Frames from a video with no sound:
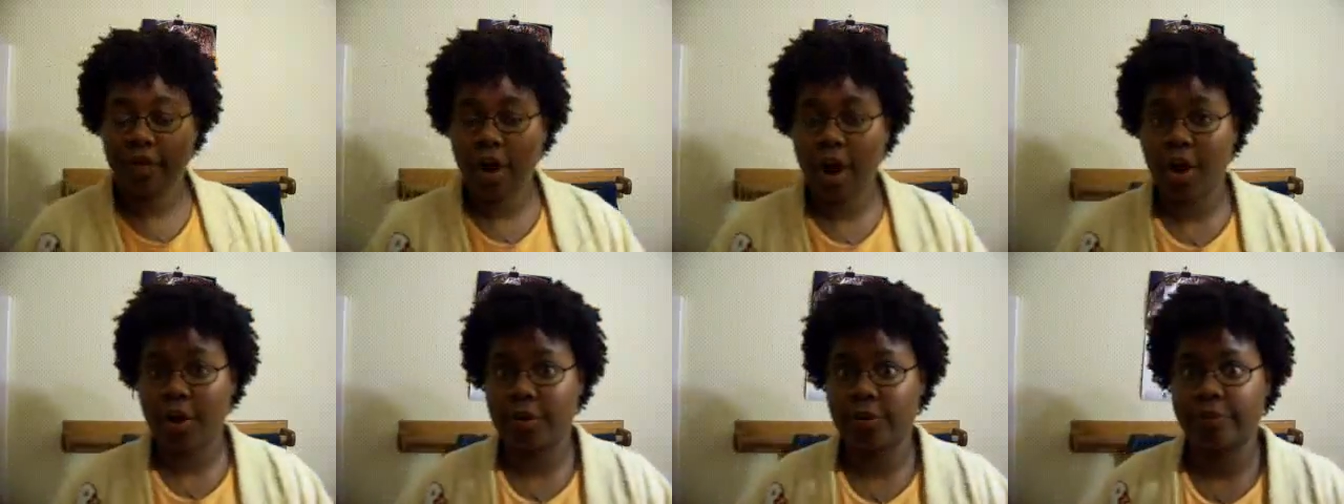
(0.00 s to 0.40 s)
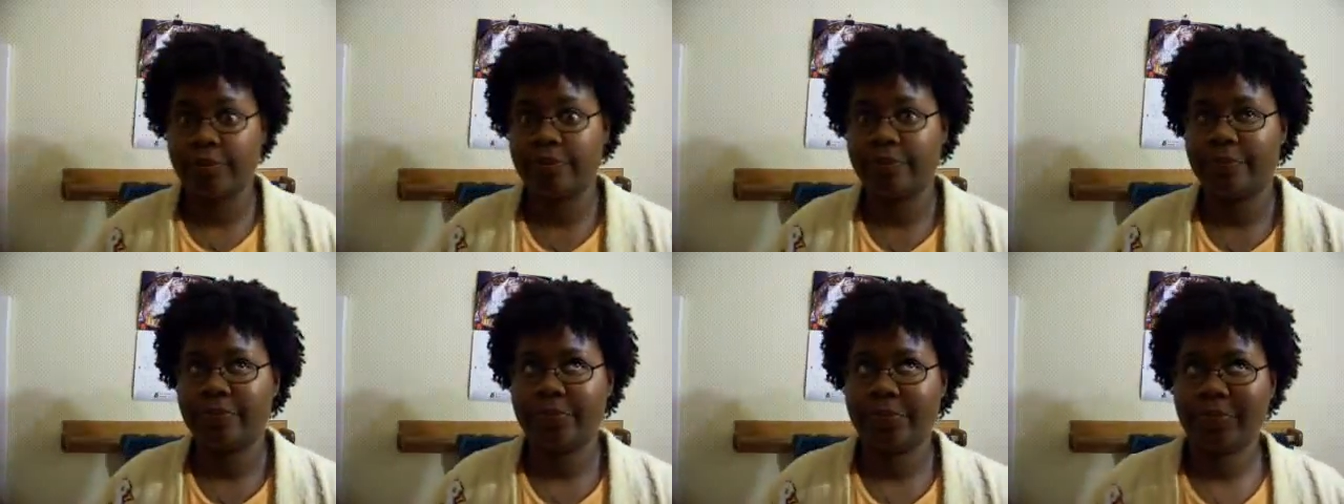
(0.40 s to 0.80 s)
pro
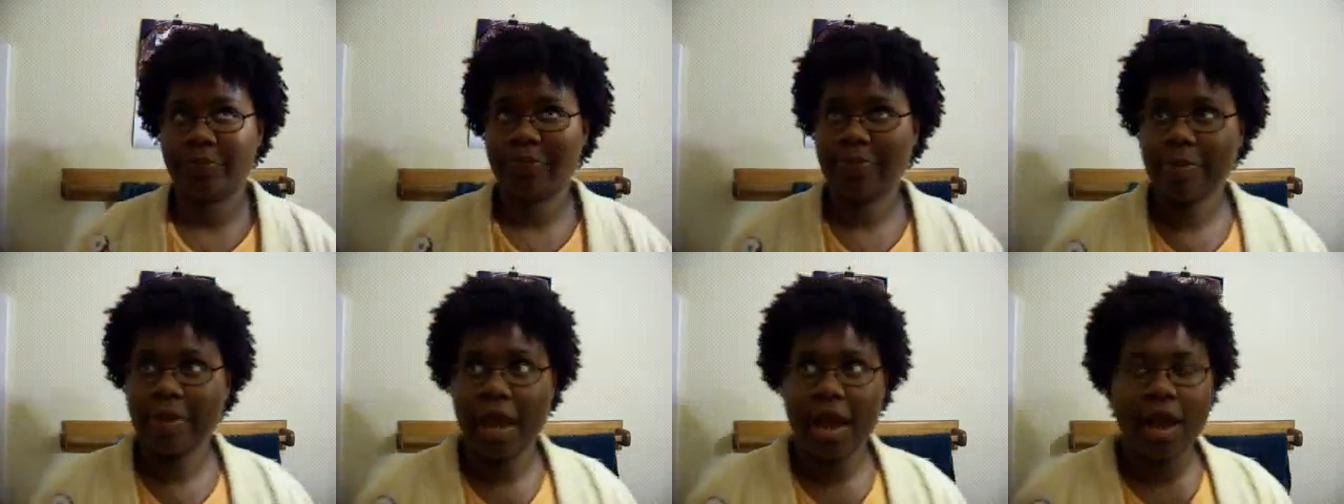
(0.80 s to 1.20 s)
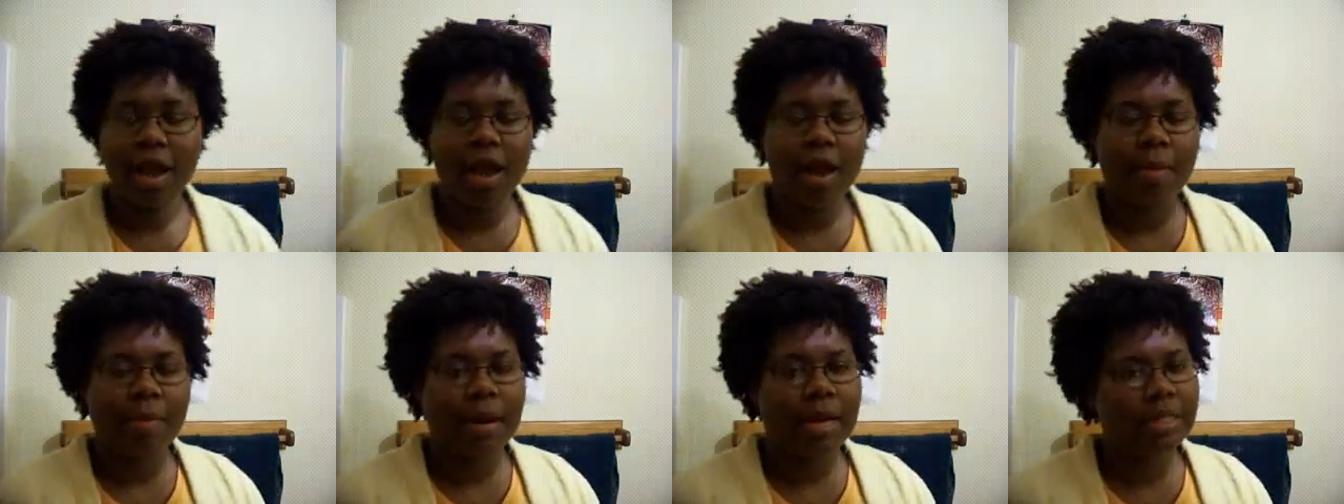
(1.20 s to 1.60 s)

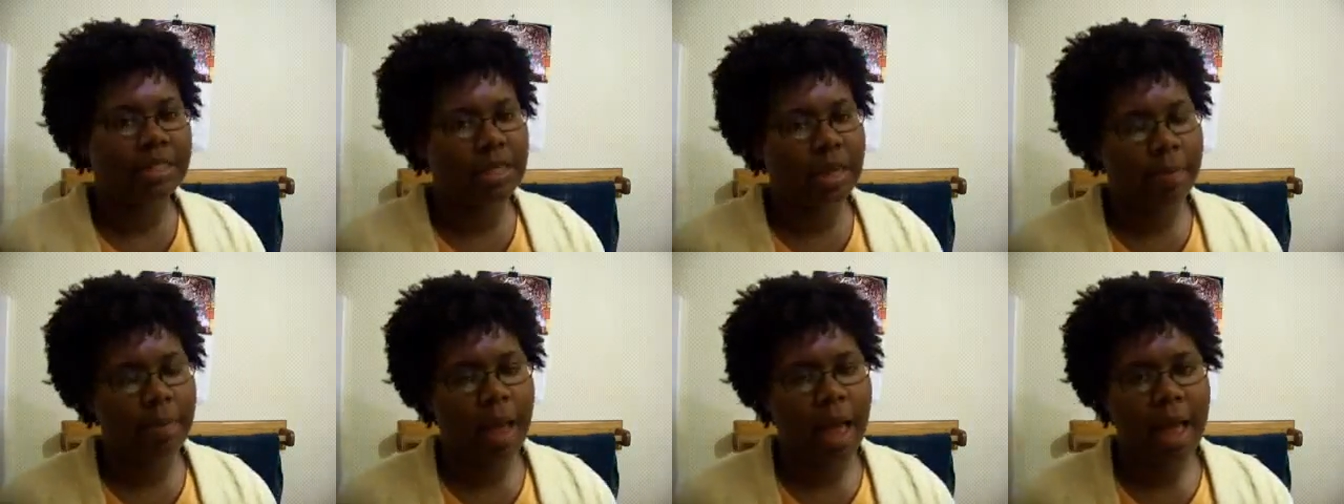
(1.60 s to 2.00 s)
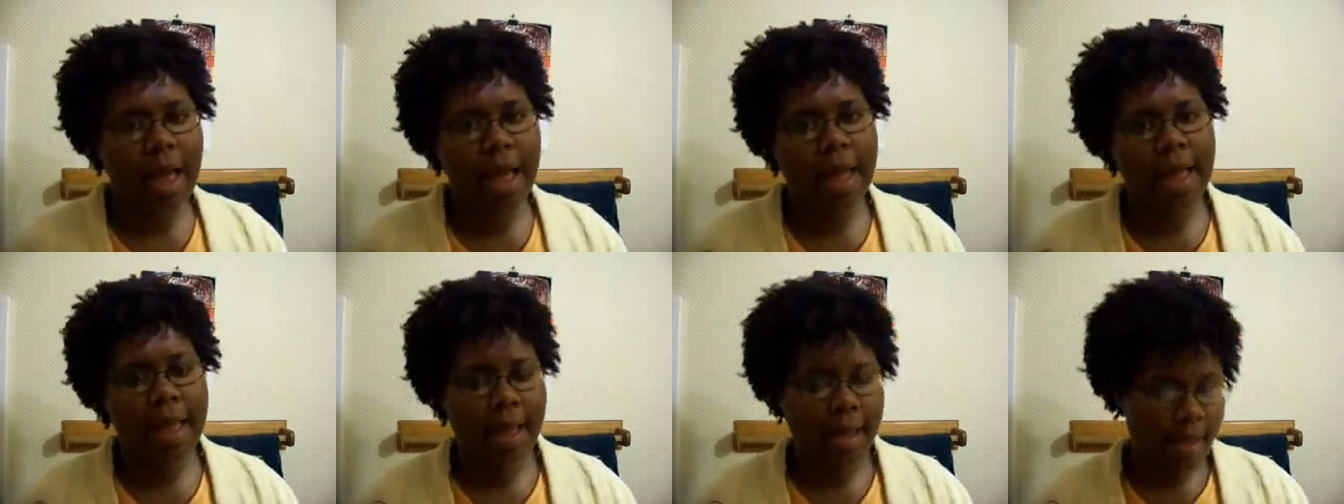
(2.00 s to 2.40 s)
brought to you
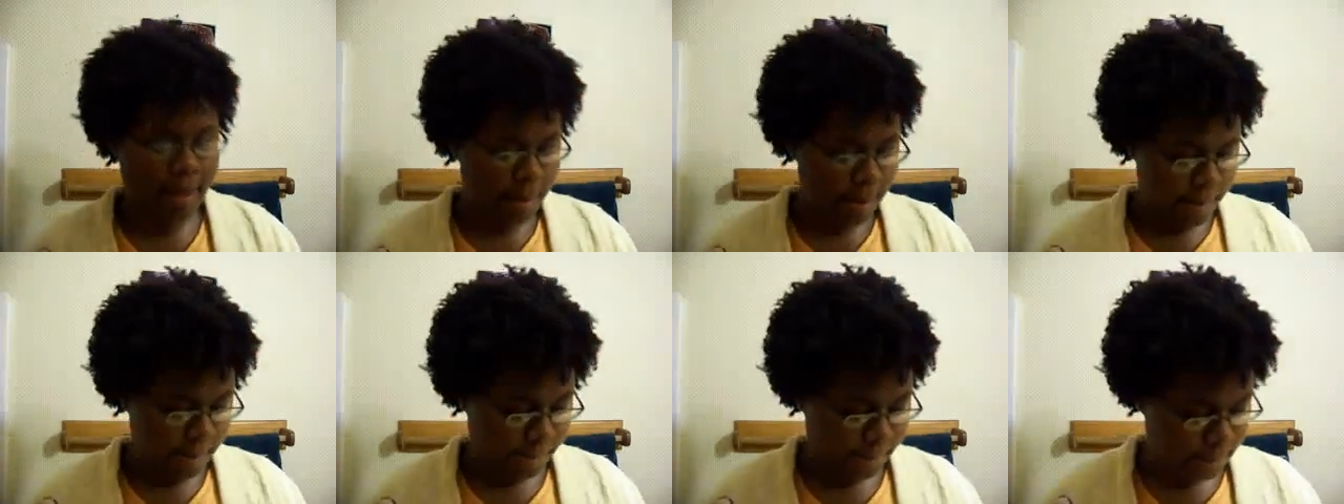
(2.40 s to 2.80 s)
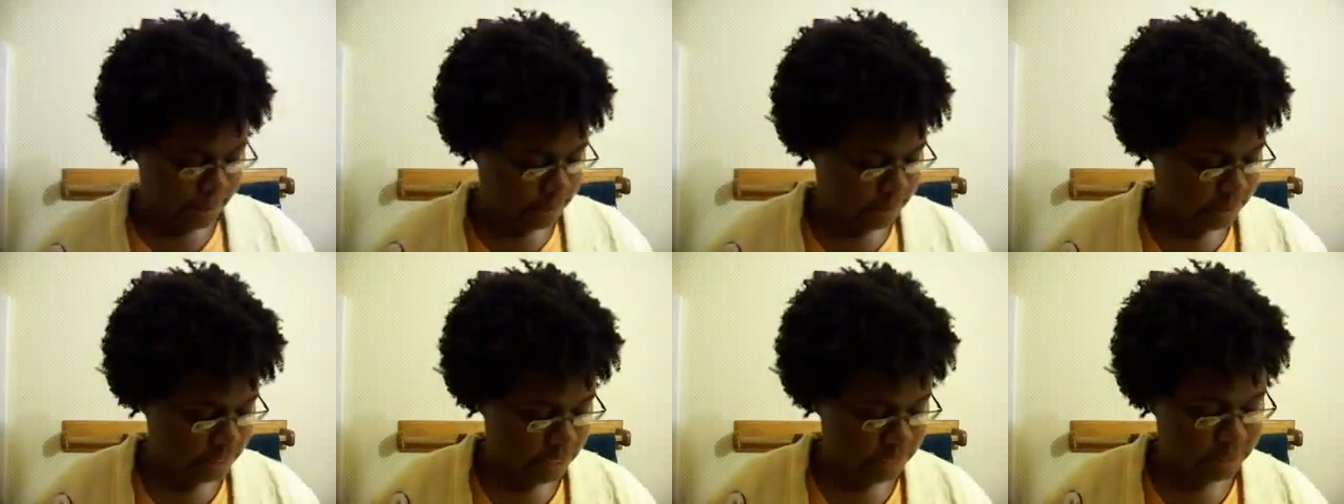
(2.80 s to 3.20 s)
by
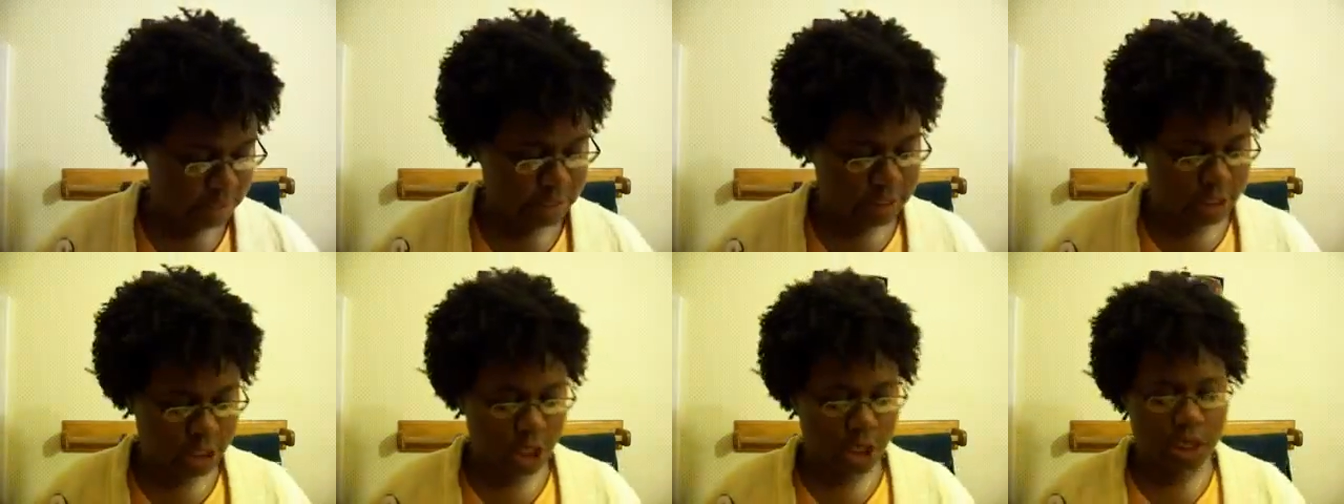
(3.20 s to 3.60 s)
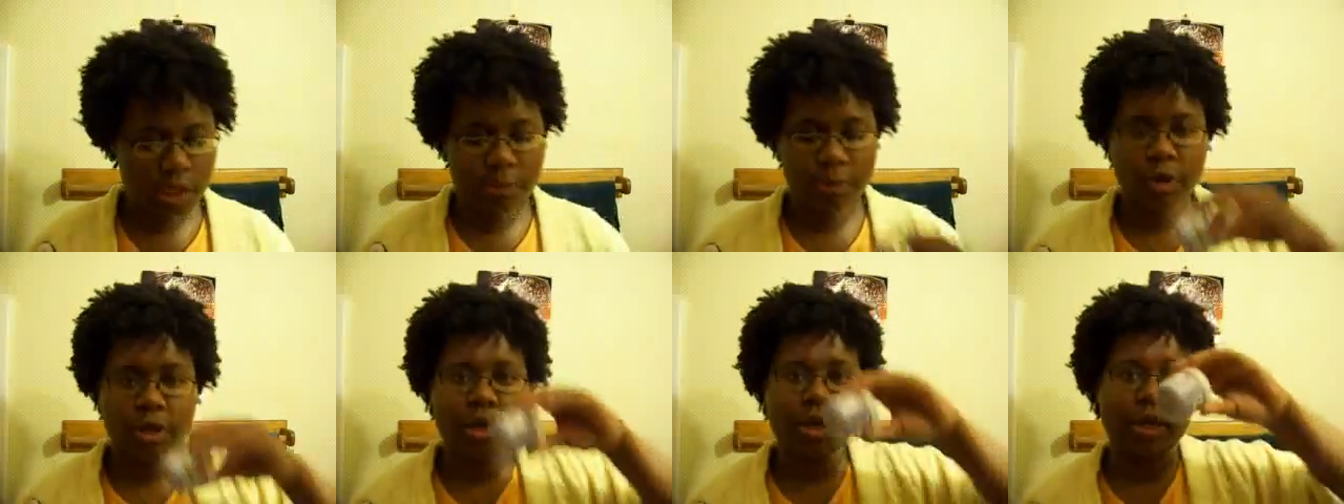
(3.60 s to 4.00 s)
Miss Jessie's Curly
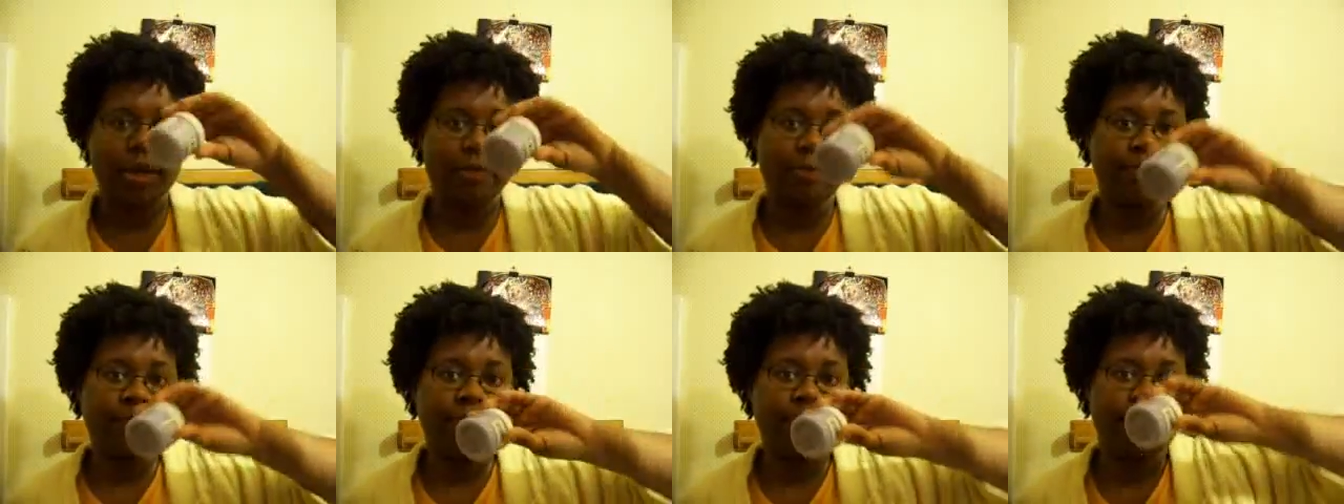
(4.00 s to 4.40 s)
Pudding.